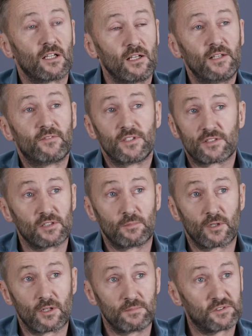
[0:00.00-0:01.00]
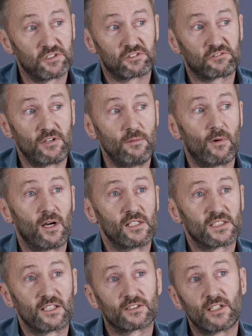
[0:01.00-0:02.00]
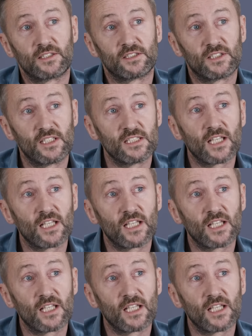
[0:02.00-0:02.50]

And I live in the suburbs, just three miles outside the city